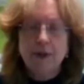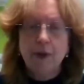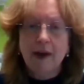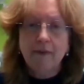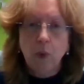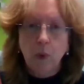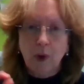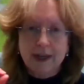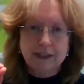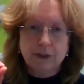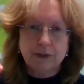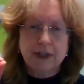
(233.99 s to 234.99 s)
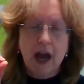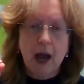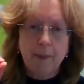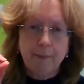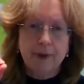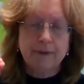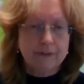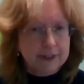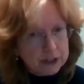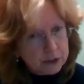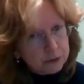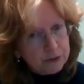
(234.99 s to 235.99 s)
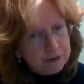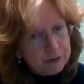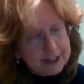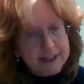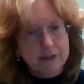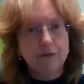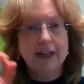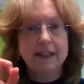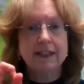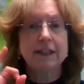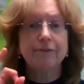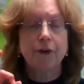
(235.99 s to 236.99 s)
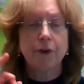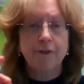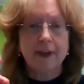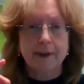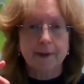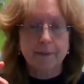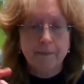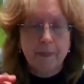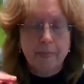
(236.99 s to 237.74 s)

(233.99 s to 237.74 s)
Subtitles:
you have a white dot hyperfundus autofluorescence right at the fovea.